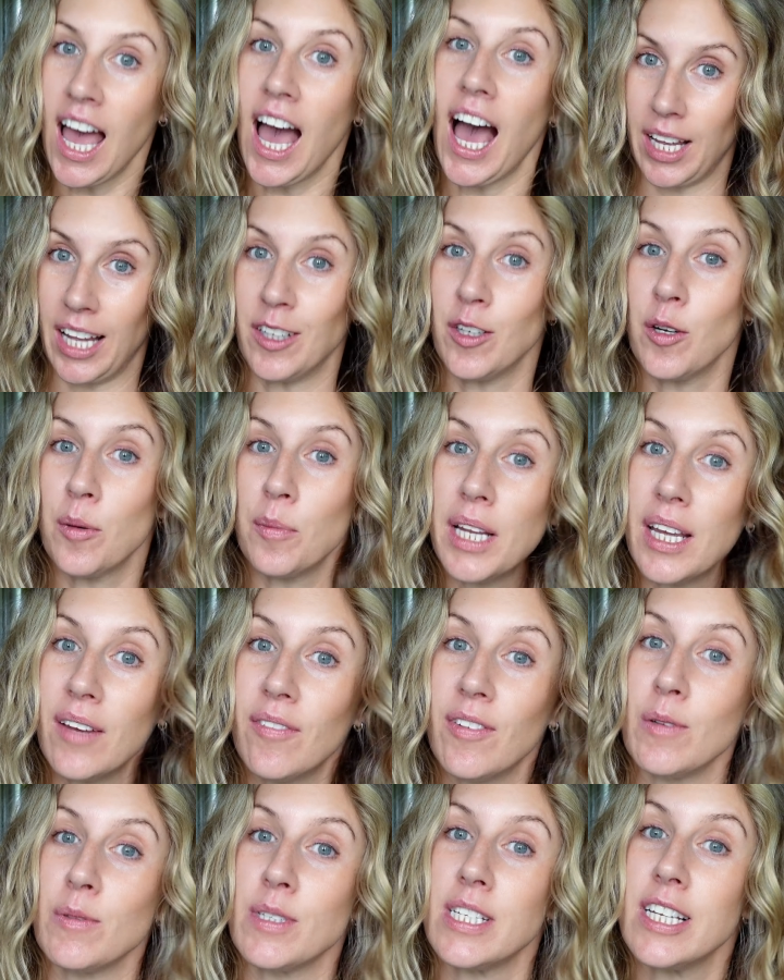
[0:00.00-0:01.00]
And normally if
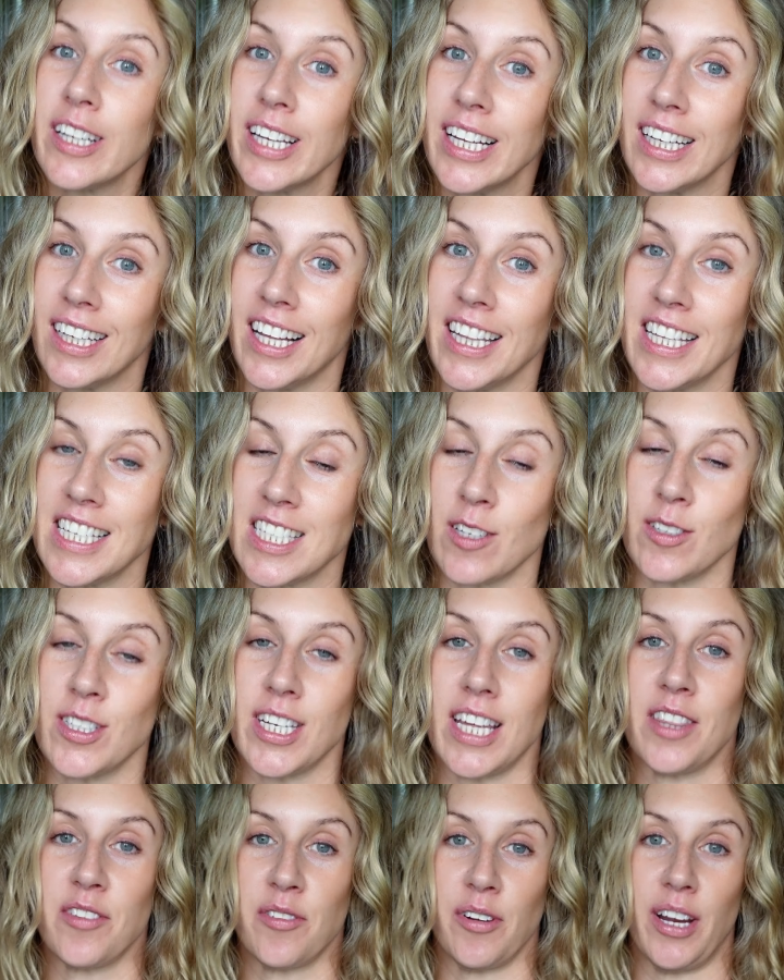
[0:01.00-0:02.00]
it was looking like this on day
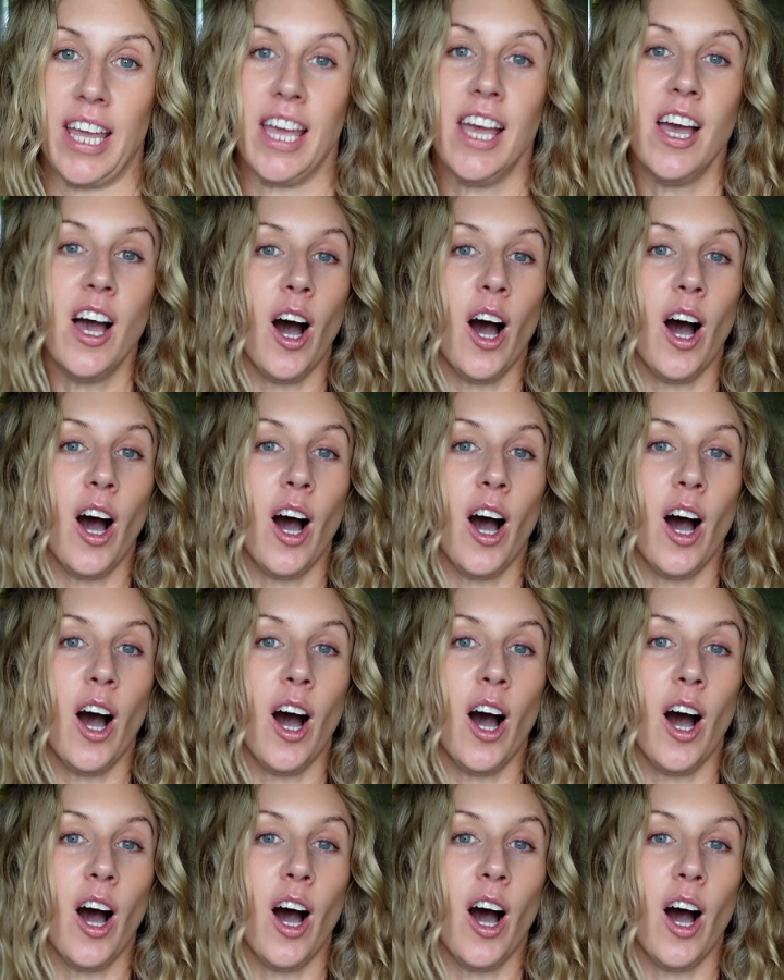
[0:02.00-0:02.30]
3,